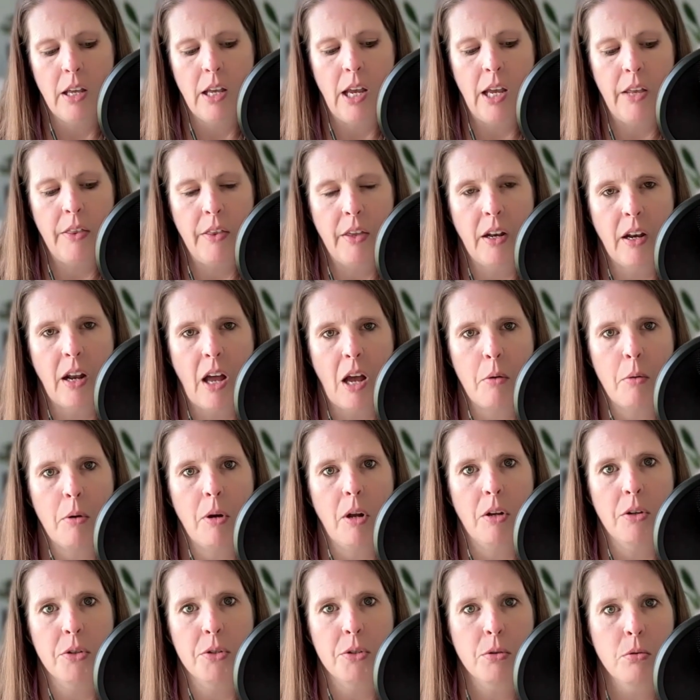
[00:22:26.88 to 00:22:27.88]
And then I would
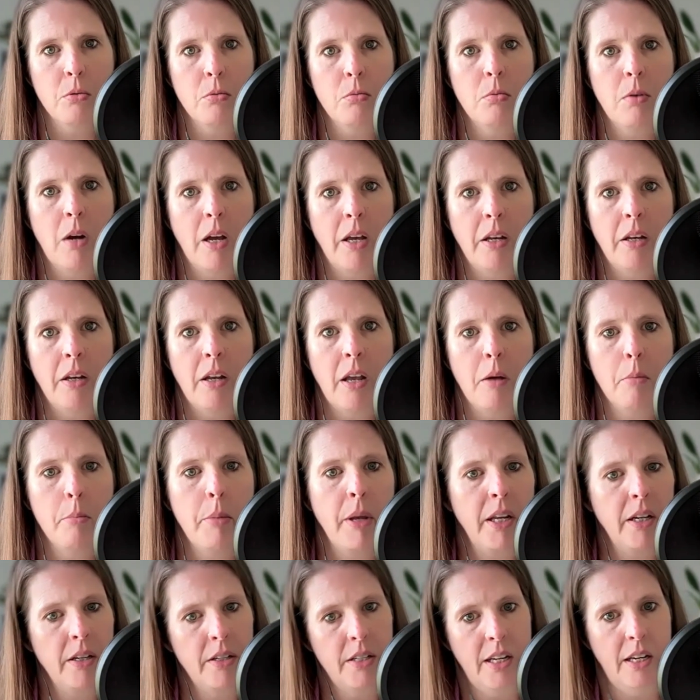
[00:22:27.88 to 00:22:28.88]
also run a
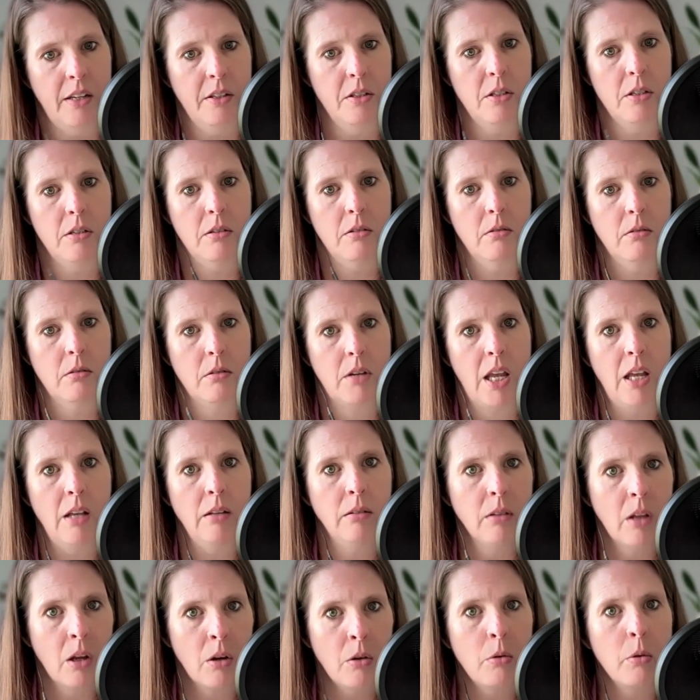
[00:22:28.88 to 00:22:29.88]
beta test, a
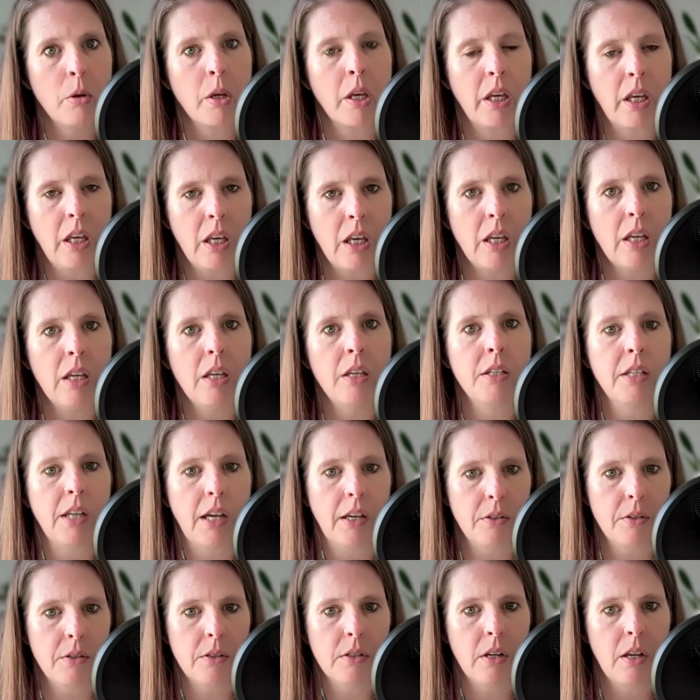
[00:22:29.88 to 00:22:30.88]
low-key
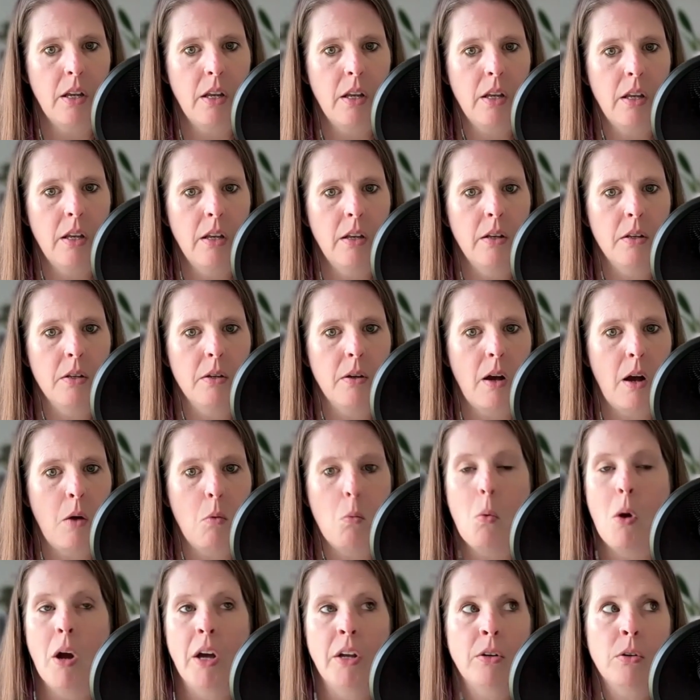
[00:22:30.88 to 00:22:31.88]
test, a
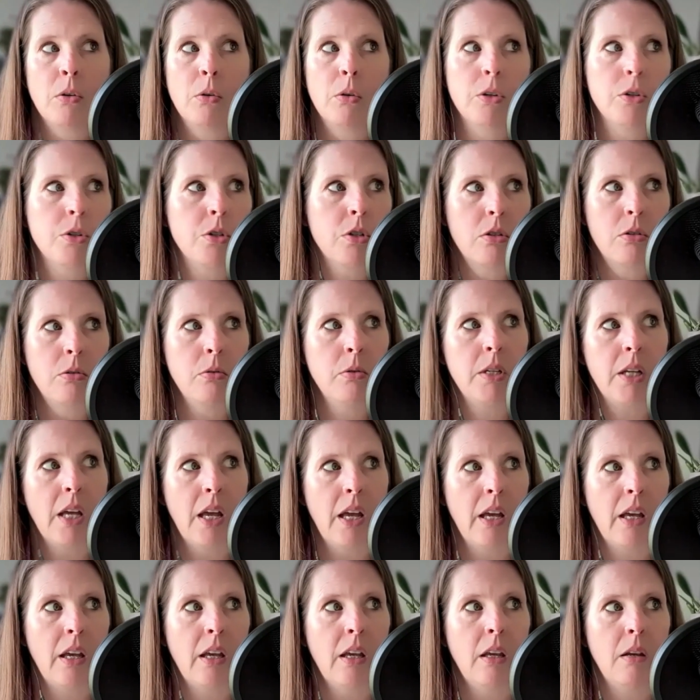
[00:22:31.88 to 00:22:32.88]
1 or 2
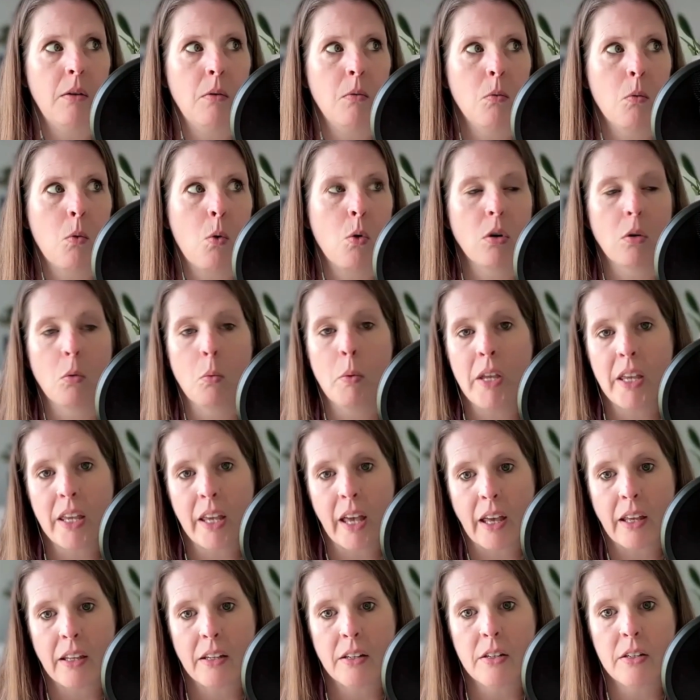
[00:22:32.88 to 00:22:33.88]
day or
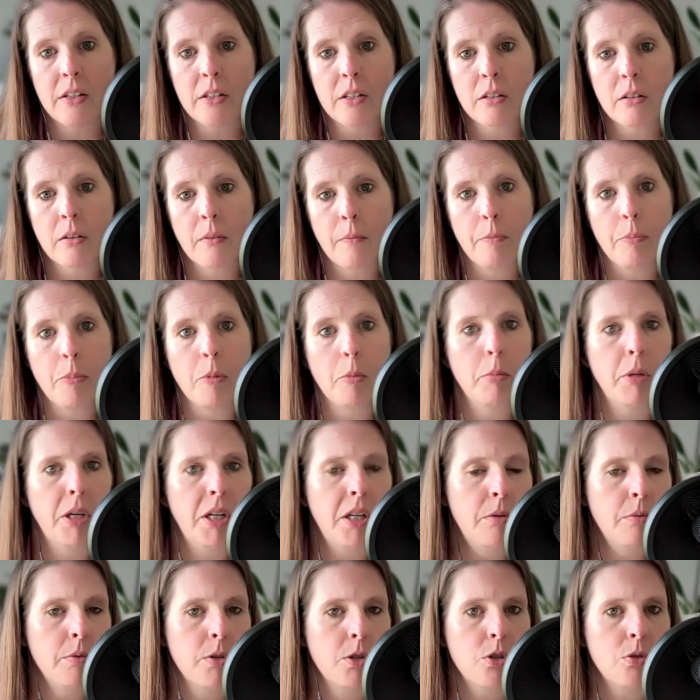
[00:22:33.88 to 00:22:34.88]
weekend
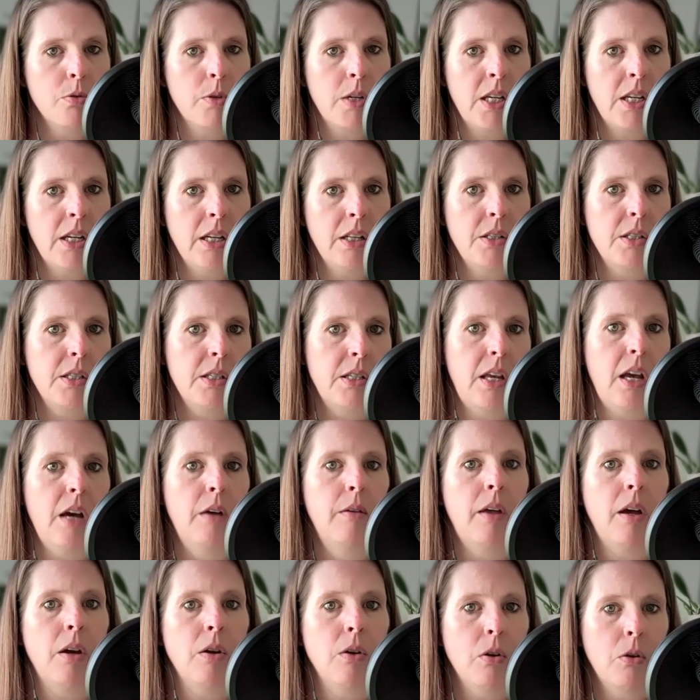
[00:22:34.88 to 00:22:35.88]
mini retreat and see how
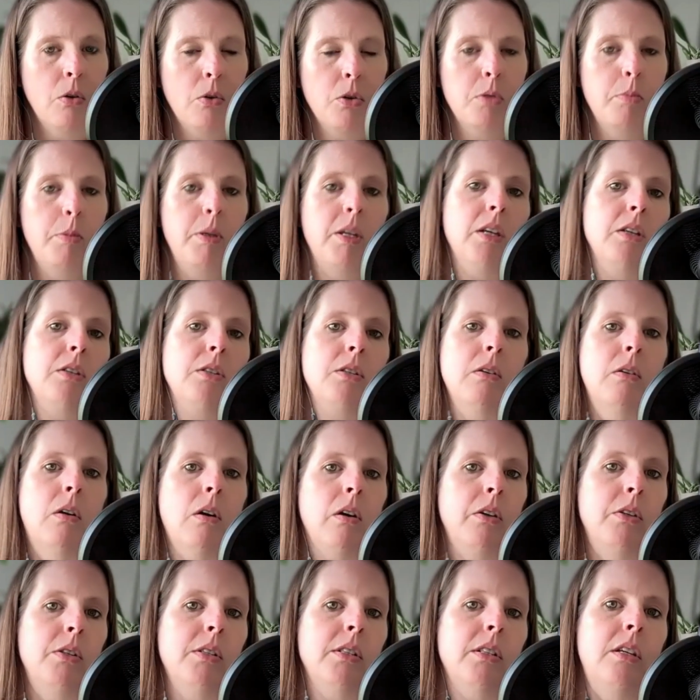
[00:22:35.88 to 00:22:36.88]
that goes. Because
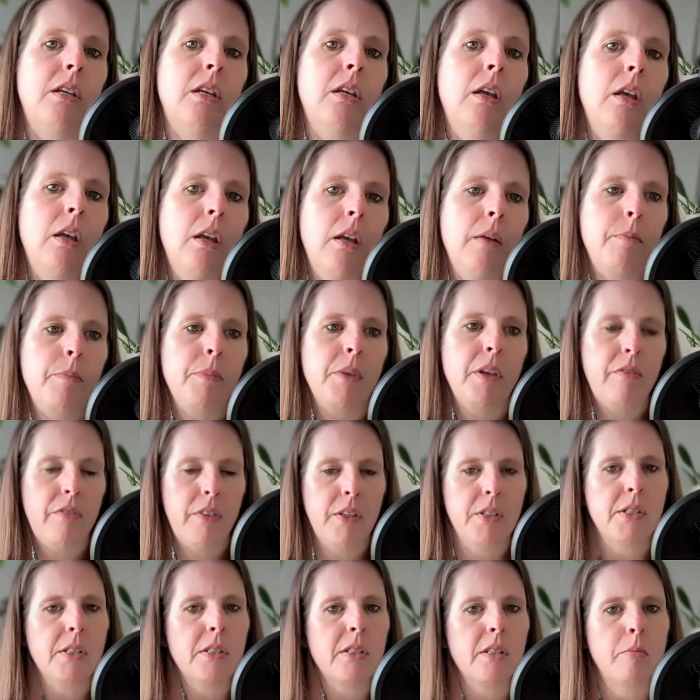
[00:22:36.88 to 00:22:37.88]
honestly, if
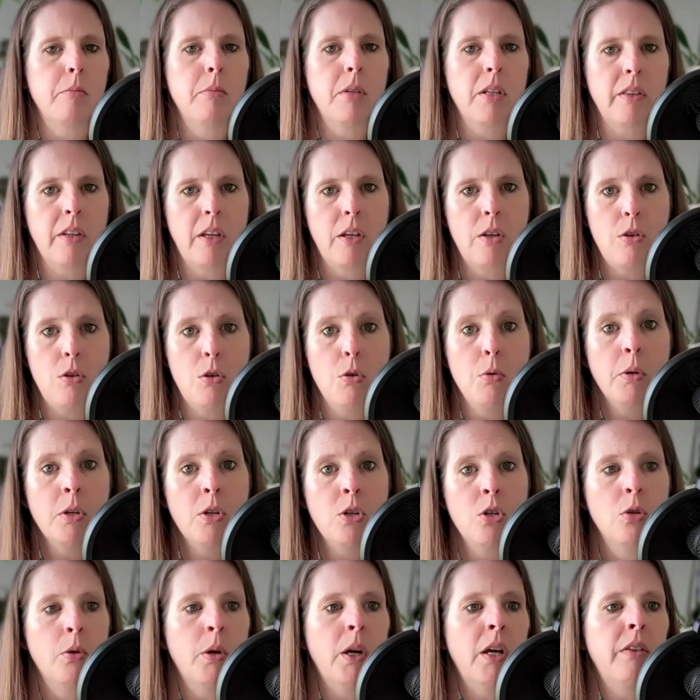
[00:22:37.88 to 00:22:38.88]
this is something that you
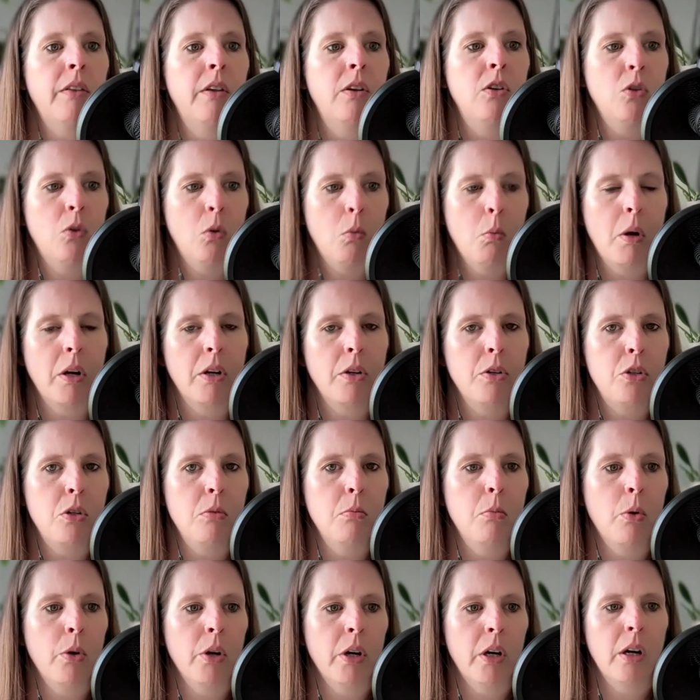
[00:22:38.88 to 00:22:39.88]
enjoy, then you'll want to do
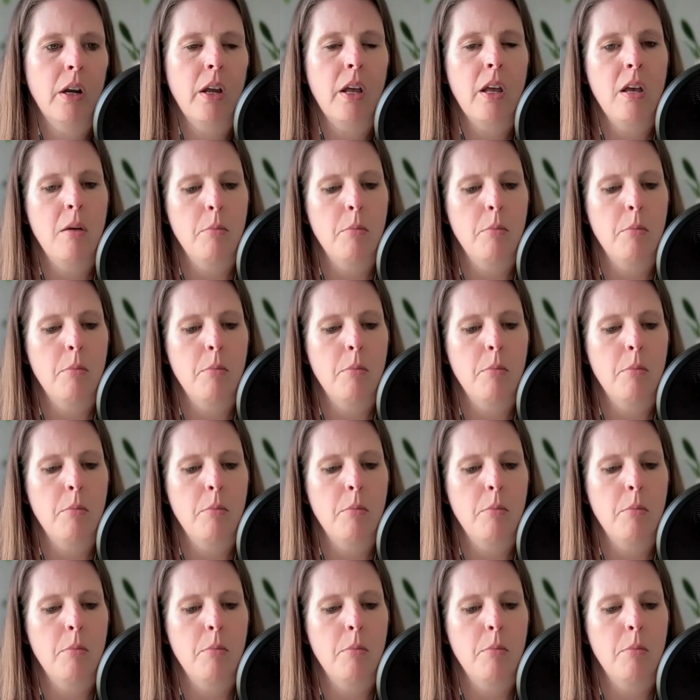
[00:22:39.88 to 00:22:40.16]
more.